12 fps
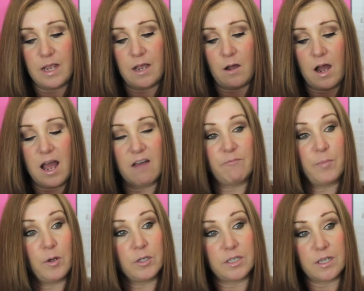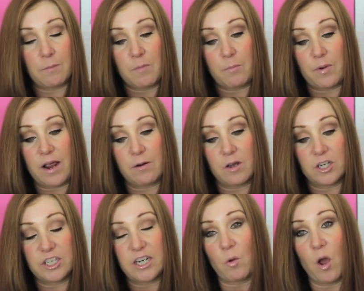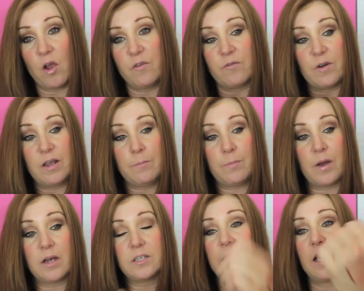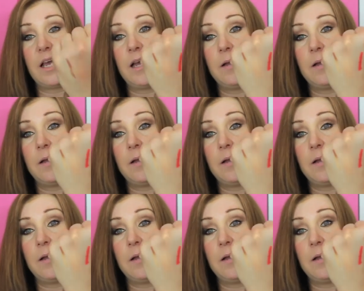I have put some brown eyeshadow over it, but